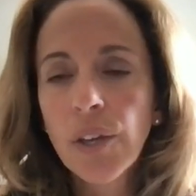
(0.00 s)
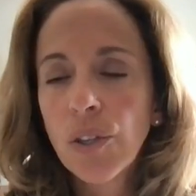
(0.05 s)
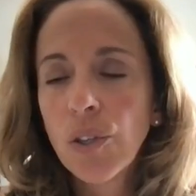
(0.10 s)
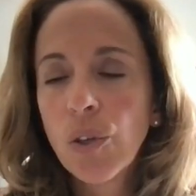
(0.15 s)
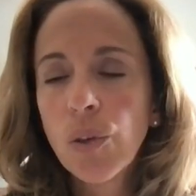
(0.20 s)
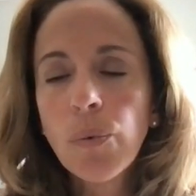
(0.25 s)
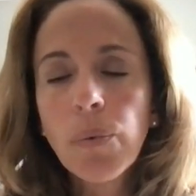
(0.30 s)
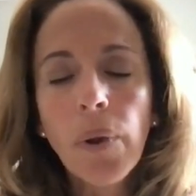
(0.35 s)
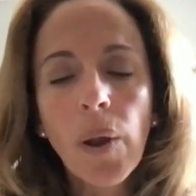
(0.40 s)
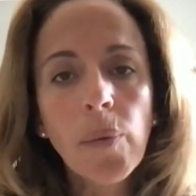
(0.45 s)

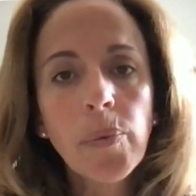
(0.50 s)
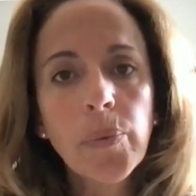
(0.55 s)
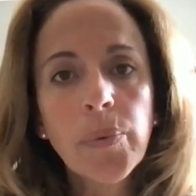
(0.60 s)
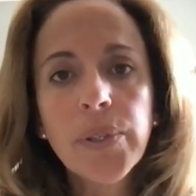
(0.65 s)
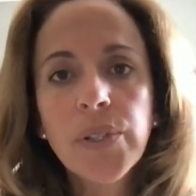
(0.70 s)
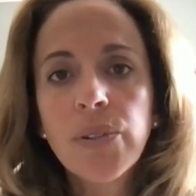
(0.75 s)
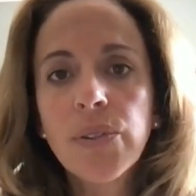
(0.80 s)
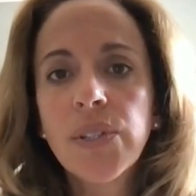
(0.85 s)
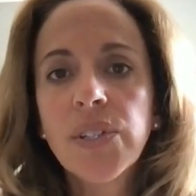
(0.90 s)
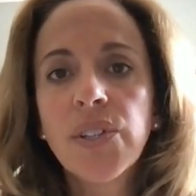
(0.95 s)
You
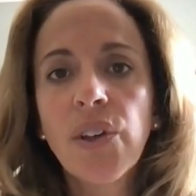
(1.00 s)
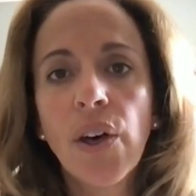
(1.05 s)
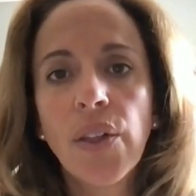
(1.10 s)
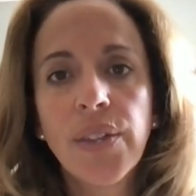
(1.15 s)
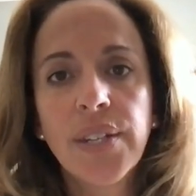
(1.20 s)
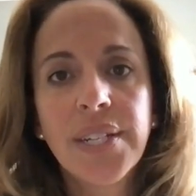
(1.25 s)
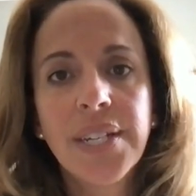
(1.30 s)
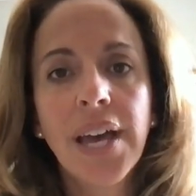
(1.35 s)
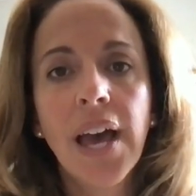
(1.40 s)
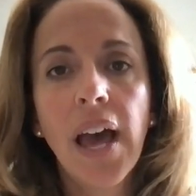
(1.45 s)
probably do this all
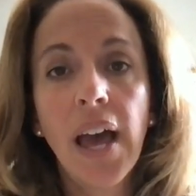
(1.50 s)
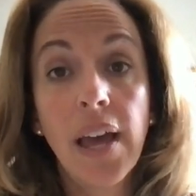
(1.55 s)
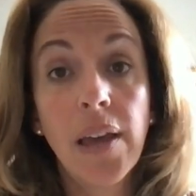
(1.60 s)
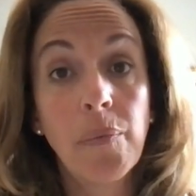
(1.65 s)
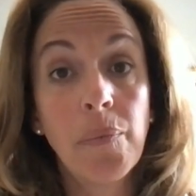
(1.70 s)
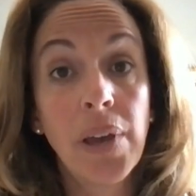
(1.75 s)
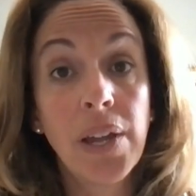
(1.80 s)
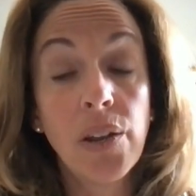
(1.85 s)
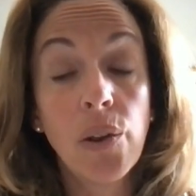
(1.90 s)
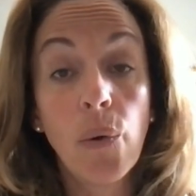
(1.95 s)
the
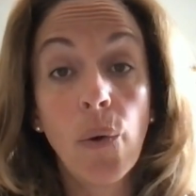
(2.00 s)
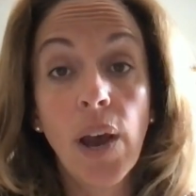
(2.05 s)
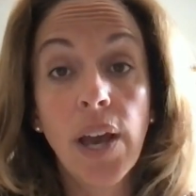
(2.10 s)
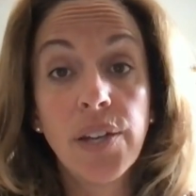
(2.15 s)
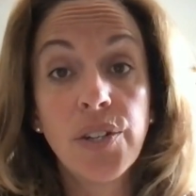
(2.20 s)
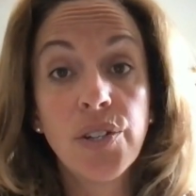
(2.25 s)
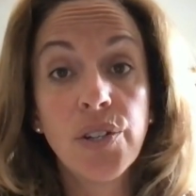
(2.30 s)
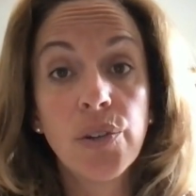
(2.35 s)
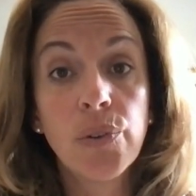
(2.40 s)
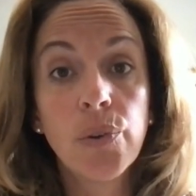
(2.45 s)
time. I know I
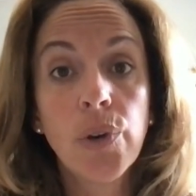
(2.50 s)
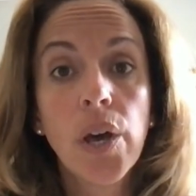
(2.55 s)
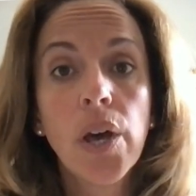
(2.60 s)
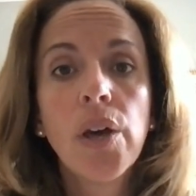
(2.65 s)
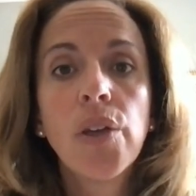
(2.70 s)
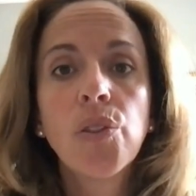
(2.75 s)
do.